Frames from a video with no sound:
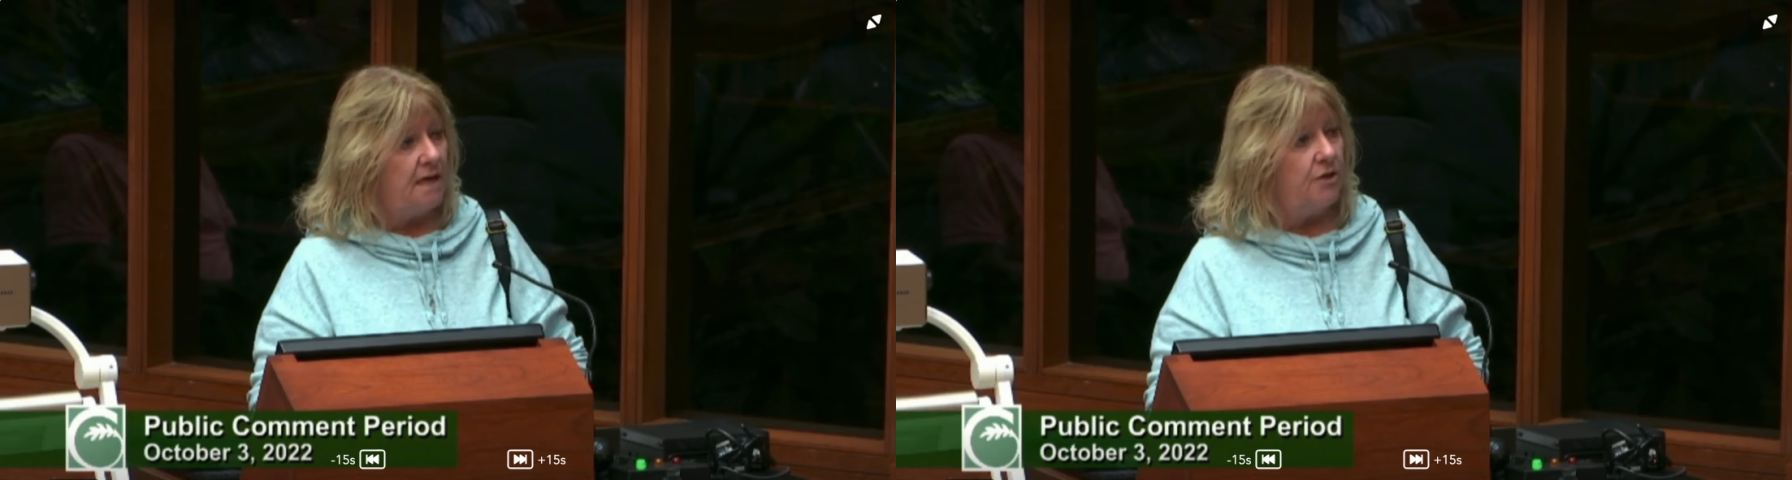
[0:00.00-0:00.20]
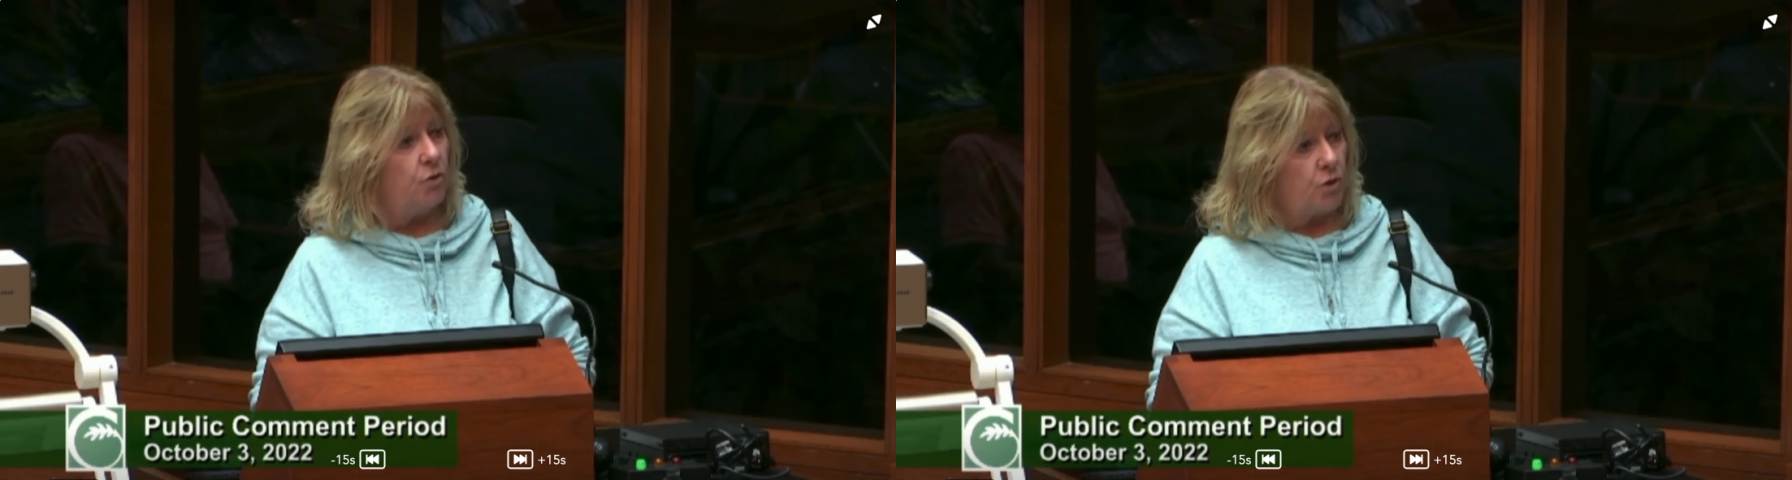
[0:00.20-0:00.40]

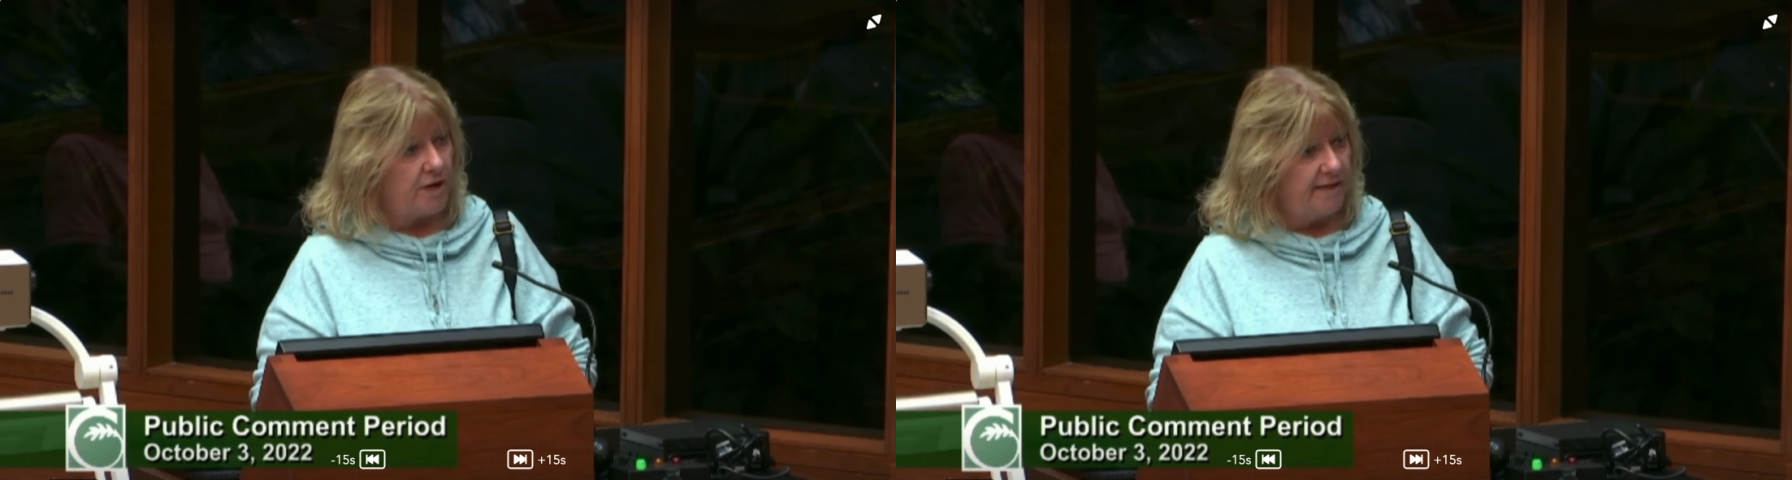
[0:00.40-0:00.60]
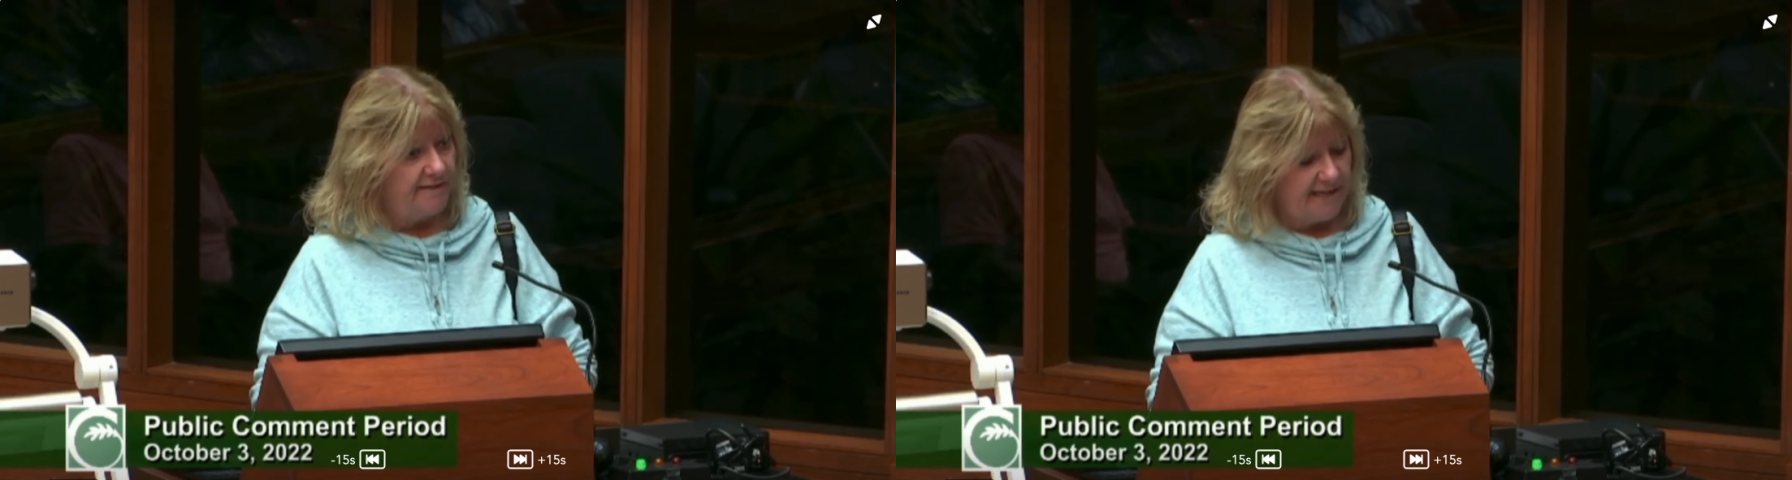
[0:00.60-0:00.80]
other
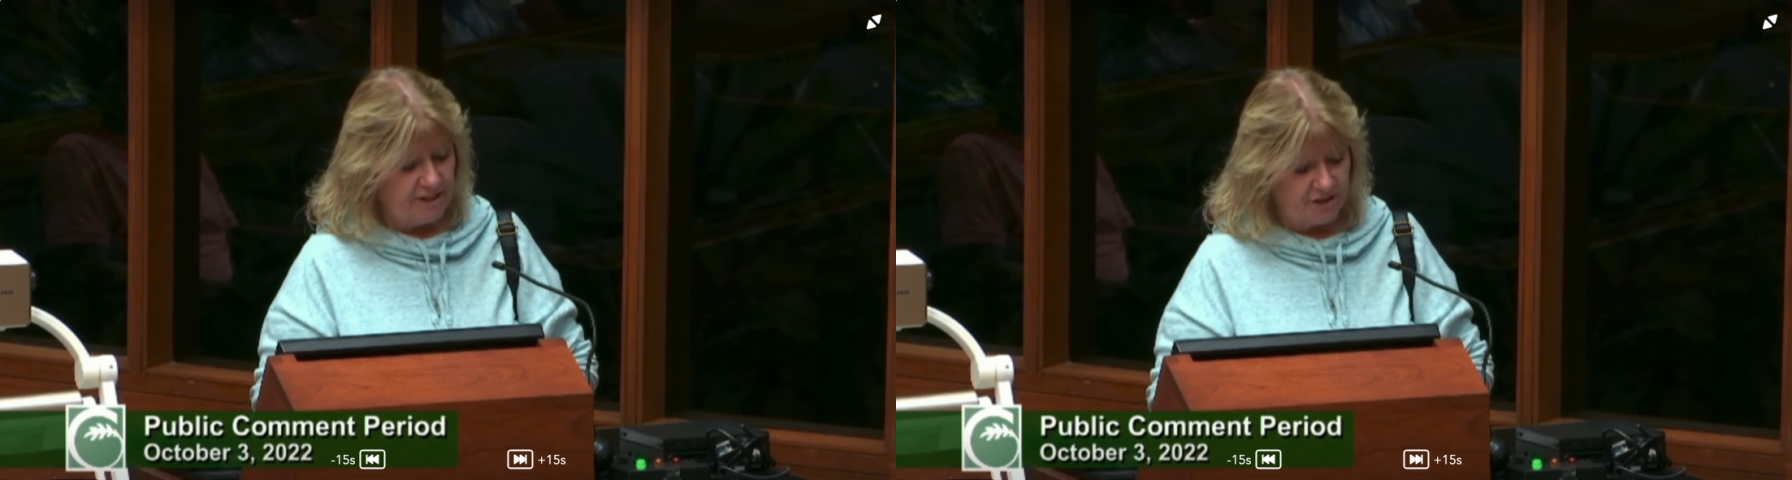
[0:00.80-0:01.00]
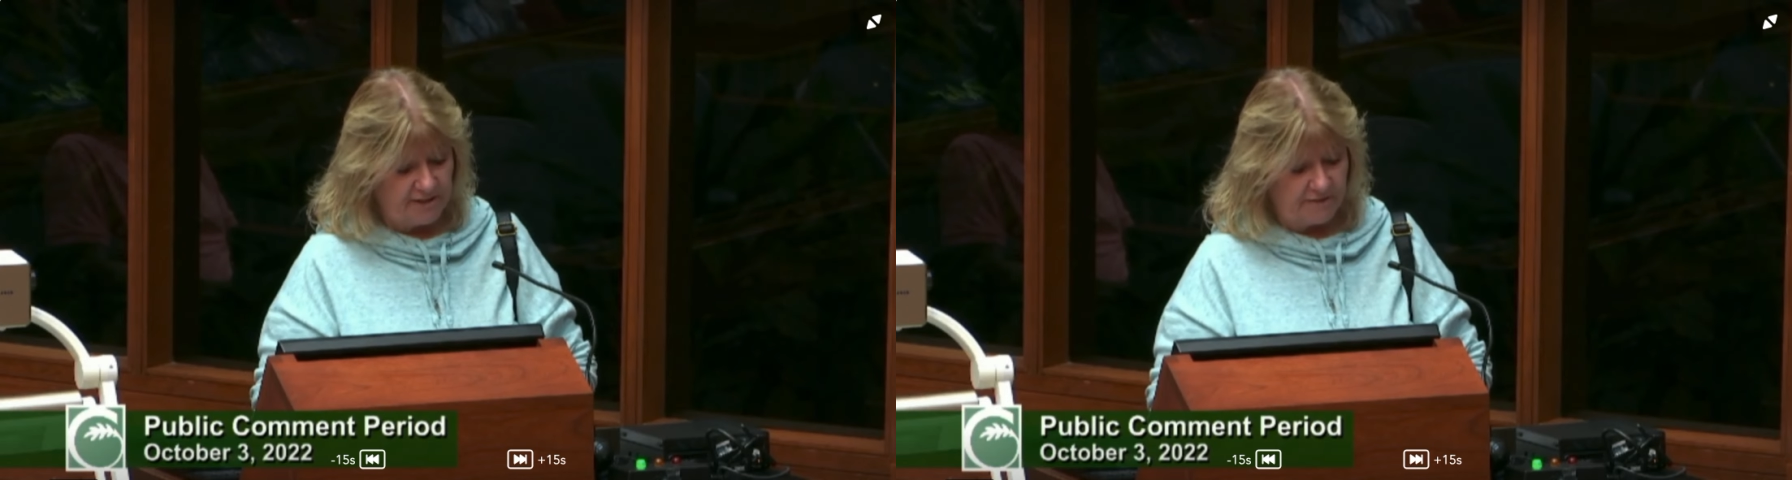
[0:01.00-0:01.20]
organizations